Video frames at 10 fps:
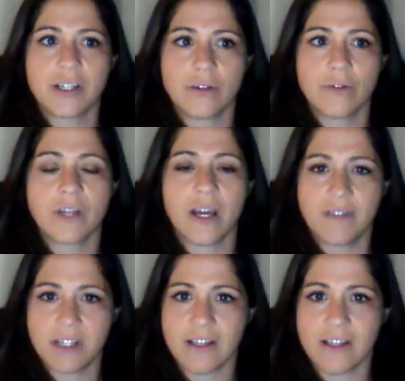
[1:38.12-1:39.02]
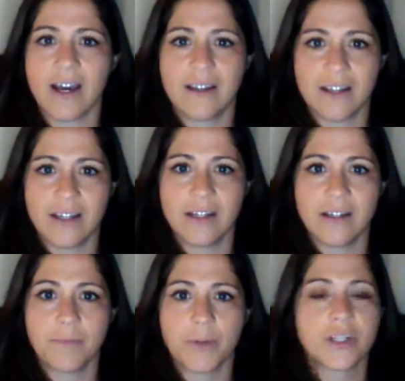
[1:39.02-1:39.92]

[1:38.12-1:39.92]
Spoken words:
to dive into that and